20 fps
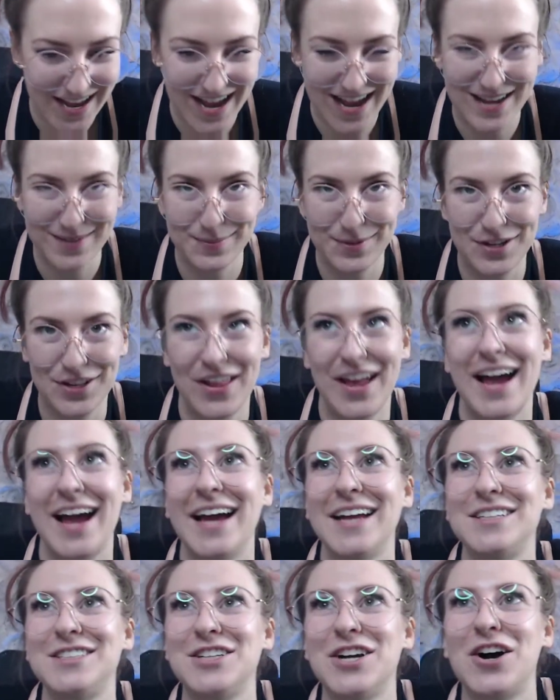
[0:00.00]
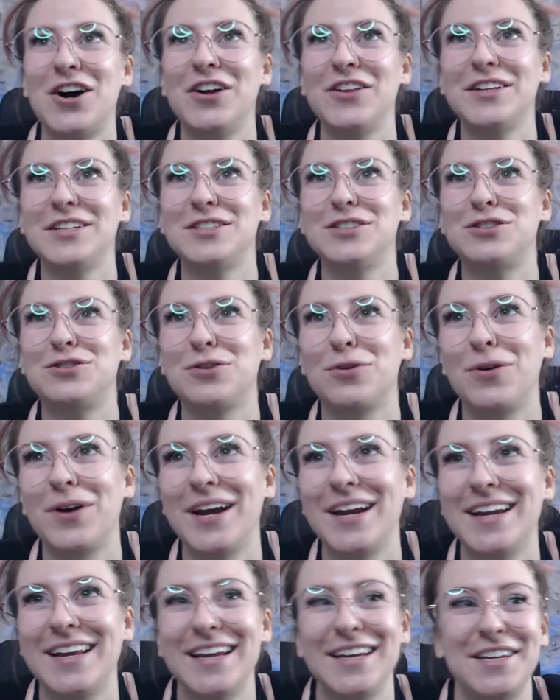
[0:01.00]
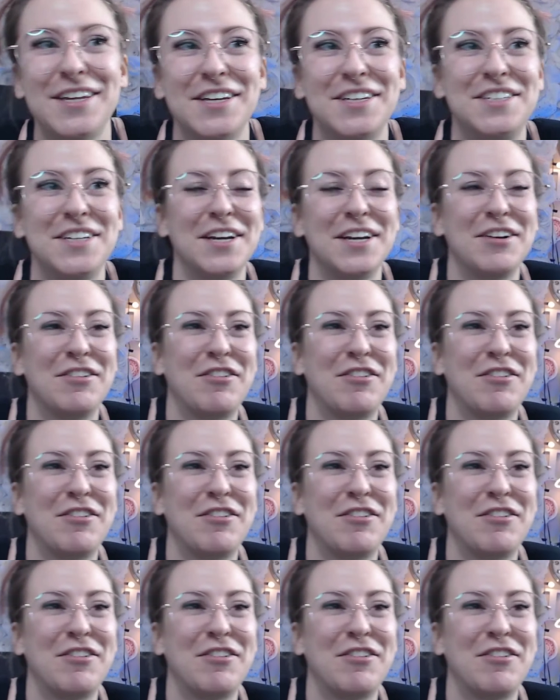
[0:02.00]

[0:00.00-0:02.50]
I'm glad y'all enjoyed it. You did